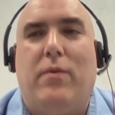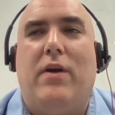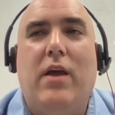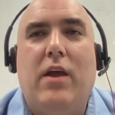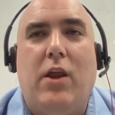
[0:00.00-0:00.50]
but,
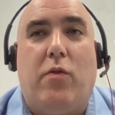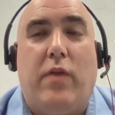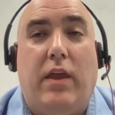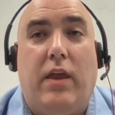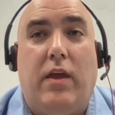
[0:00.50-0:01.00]
you know,
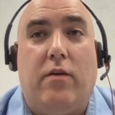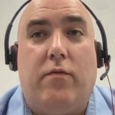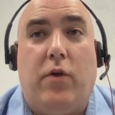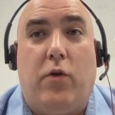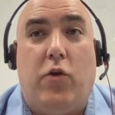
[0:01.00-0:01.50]
thinking of,
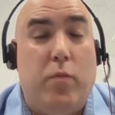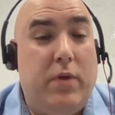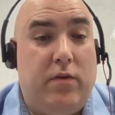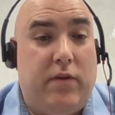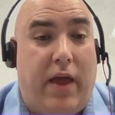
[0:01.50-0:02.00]
you know,
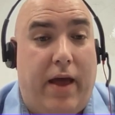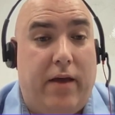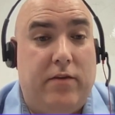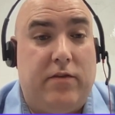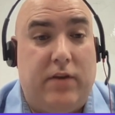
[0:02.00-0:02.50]
humans
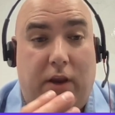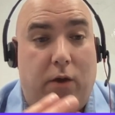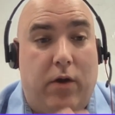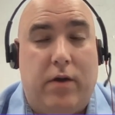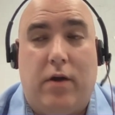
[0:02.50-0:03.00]
as, you know,
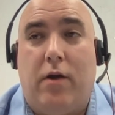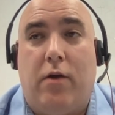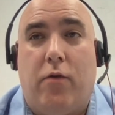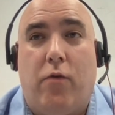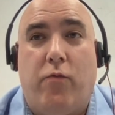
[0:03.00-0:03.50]

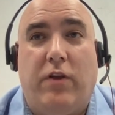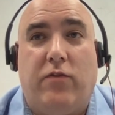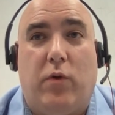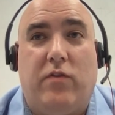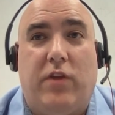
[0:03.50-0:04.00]
a
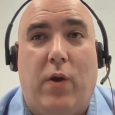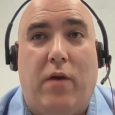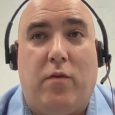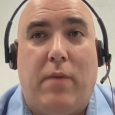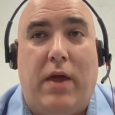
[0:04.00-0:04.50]
resource that you have
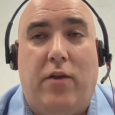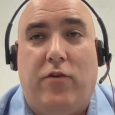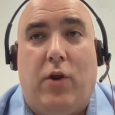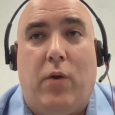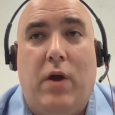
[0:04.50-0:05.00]
to manage.
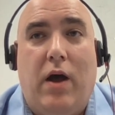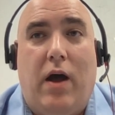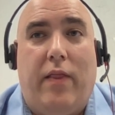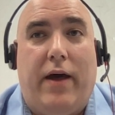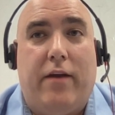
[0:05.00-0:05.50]
You know,
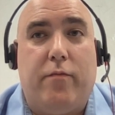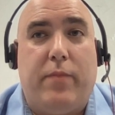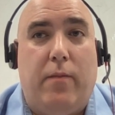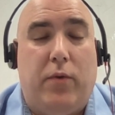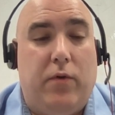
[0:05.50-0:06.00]
a lot of
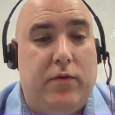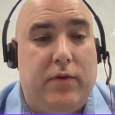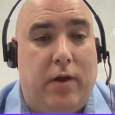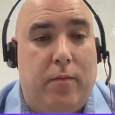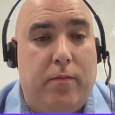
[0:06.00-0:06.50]
people's
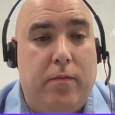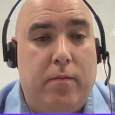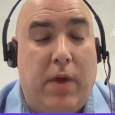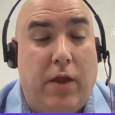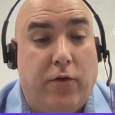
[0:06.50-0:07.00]

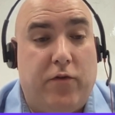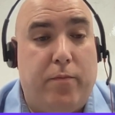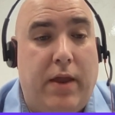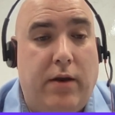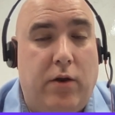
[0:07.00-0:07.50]
major
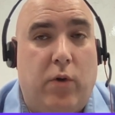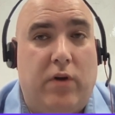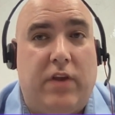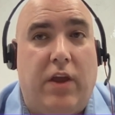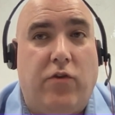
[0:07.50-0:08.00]
spend in an
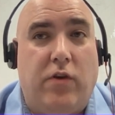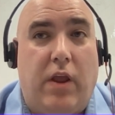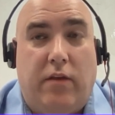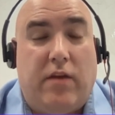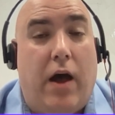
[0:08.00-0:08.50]
organization
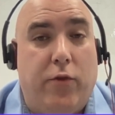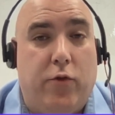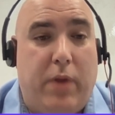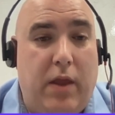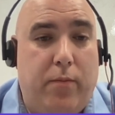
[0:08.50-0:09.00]
is on their
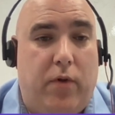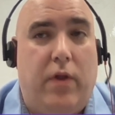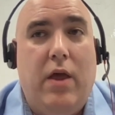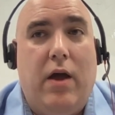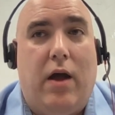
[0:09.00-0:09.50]
people.
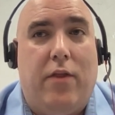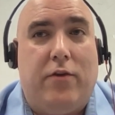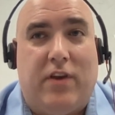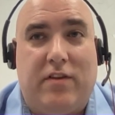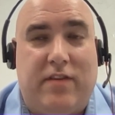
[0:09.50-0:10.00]
Their
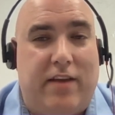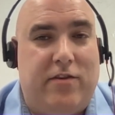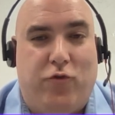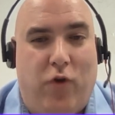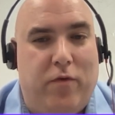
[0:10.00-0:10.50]
success
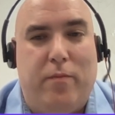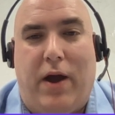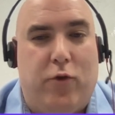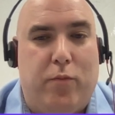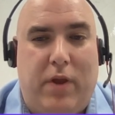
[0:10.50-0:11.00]
is driven by
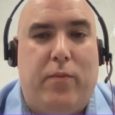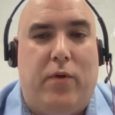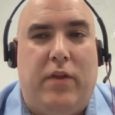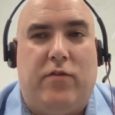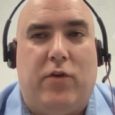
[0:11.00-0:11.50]
their
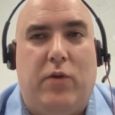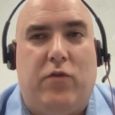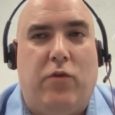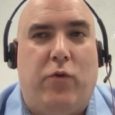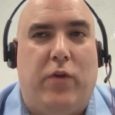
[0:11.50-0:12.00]
people. And so
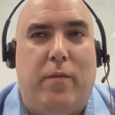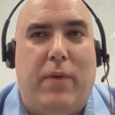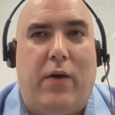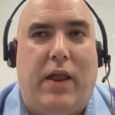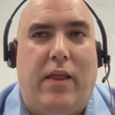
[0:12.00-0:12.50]
it's really
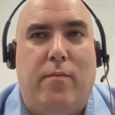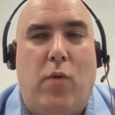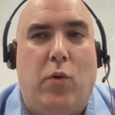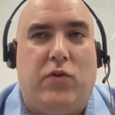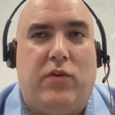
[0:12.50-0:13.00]
about getting the
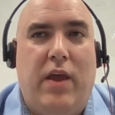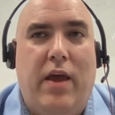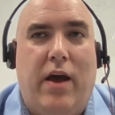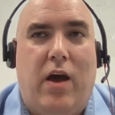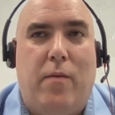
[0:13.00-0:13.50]
most
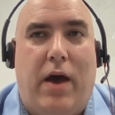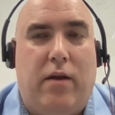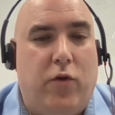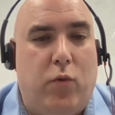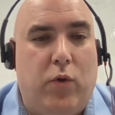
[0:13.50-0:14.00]
out
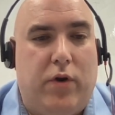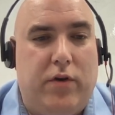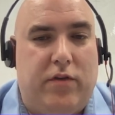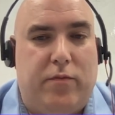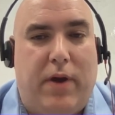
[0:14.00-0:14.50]
of your
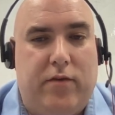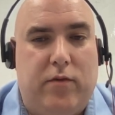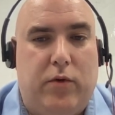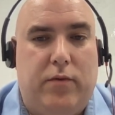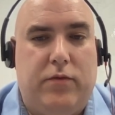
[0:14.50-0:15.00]
workers as
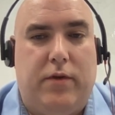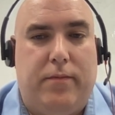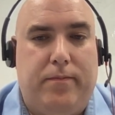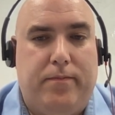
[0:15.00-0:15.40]
possible. So,